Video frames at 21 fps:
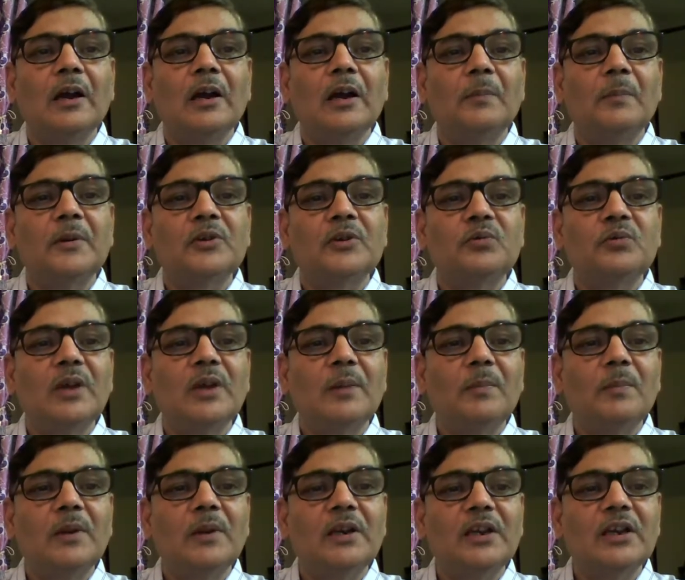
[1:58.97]
But we are
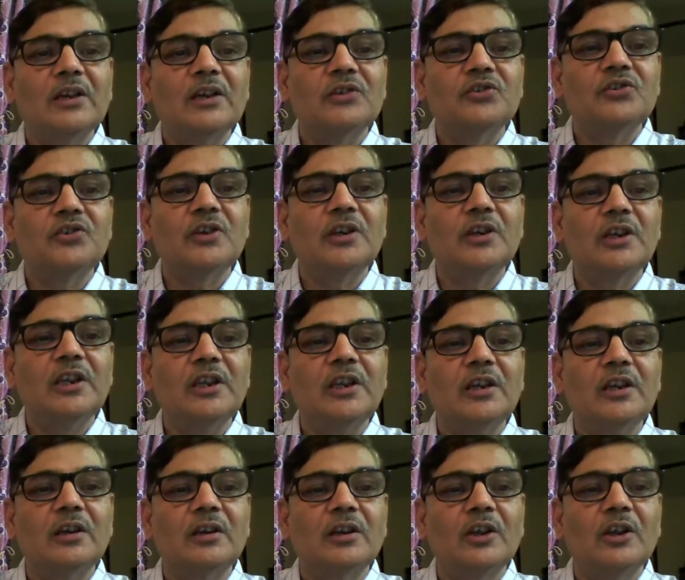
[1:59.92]
mainly concerned
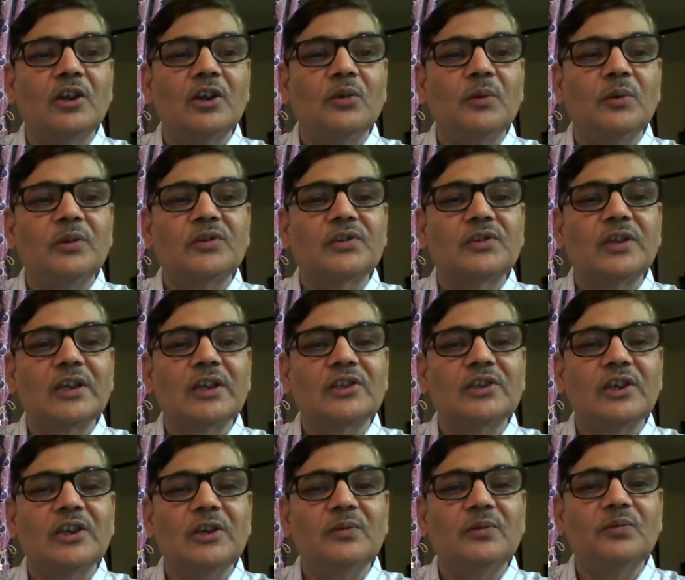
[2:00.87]
here with
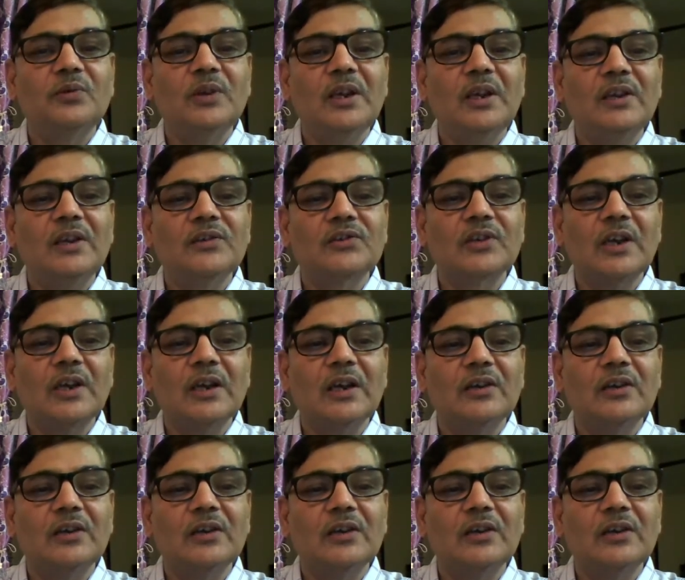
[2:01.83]
sex-influenced and